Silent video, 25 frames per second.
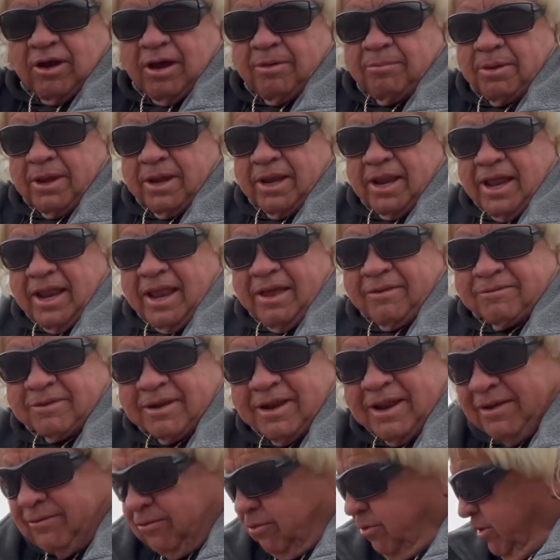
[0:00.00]
I may not have to
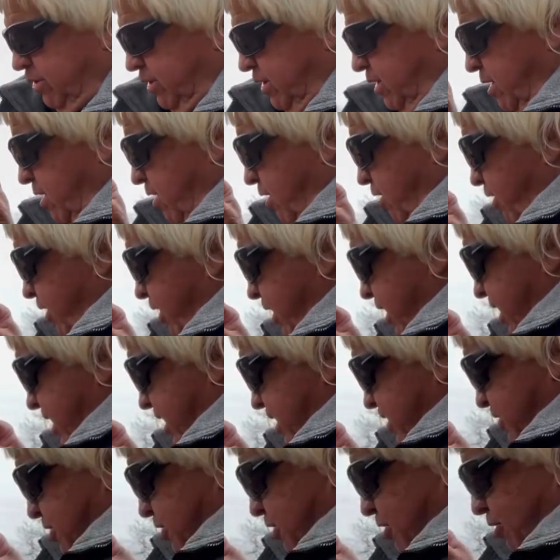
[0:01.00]
level with you at all. Look at
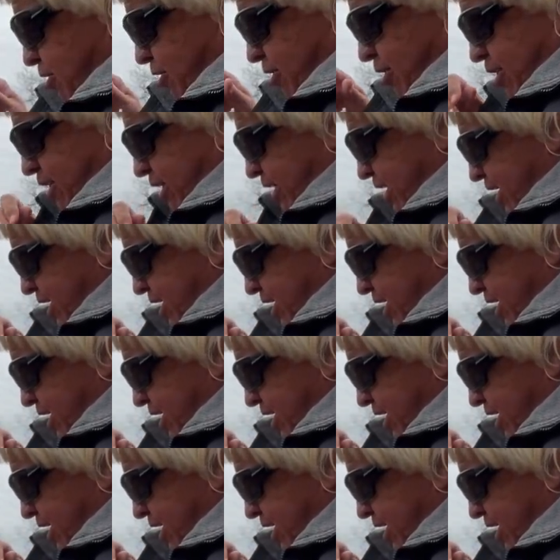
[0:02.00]
this girl.